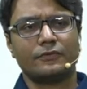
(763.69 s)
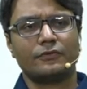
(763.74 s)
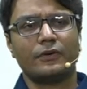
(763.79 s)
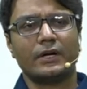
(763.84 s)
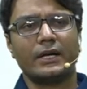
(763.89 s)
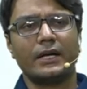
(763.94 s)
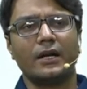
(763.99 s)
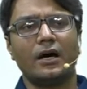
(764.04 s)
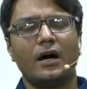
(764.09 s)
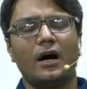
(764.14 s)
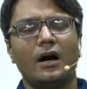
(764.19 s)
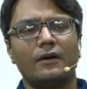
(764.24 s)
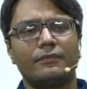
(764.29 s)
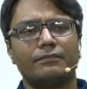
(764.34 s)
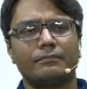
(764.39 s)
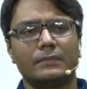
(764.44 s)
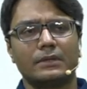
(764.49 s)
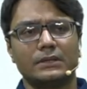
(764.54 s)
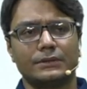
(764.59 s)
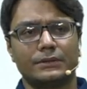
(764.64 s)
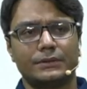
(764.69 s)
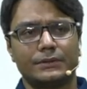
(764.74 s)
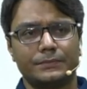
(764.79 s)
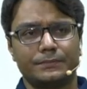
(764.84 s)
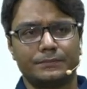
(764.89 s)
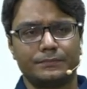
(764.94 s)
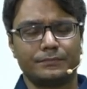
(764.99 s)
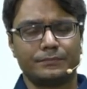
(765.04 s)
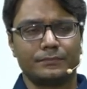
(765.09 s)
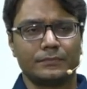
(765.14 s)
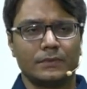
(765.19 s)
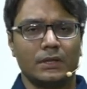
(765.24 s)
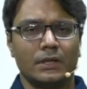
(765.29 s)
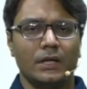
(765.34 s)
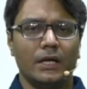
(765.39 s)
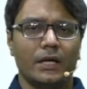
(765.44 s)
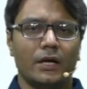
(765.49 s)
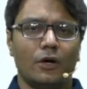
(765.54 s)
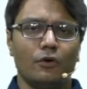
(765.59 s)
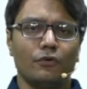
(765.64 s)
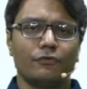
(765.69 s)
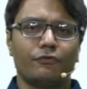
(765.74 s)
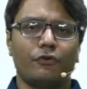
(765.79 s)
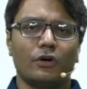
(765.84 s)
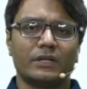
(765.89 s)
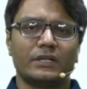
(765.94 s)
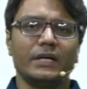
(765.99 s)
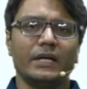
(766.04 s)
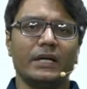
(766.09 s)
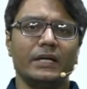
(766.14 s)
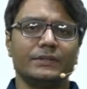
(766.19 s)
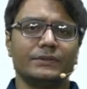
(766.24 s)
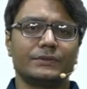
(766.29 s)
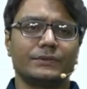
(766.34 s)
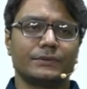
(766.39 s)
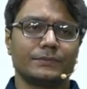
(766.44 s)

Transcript: 1.5 months, around 40 days,